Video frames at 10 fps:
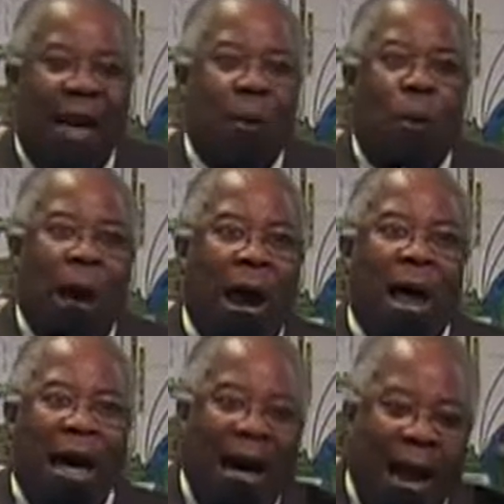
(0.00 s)
that
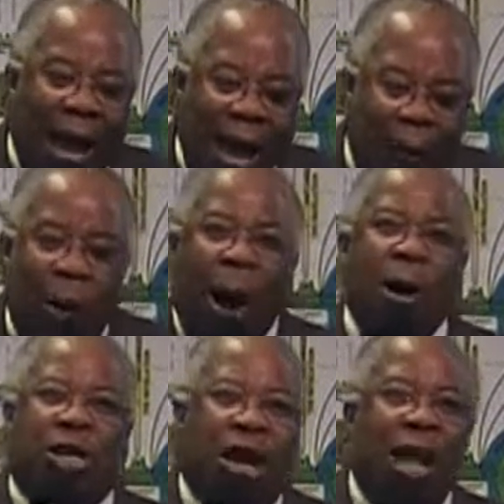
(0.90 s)
where I am,
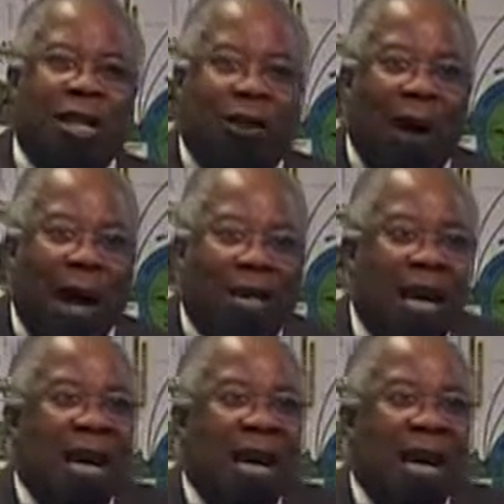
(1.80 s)
where is Jesus Christ?